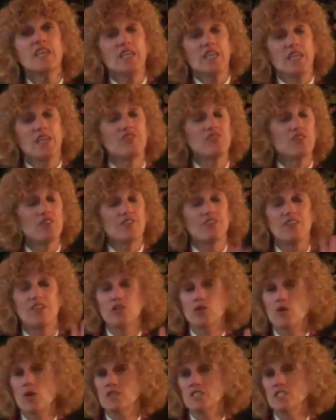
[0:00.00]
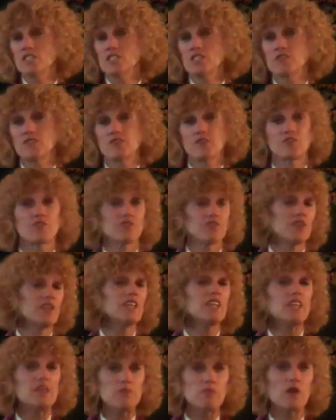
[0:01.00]
If you have any questions, feel free
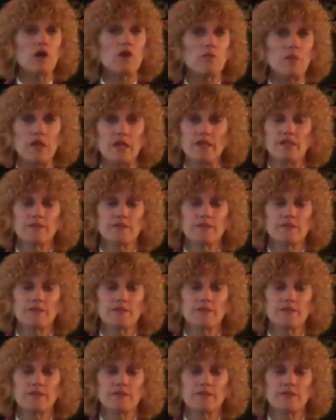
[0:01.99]
to email me,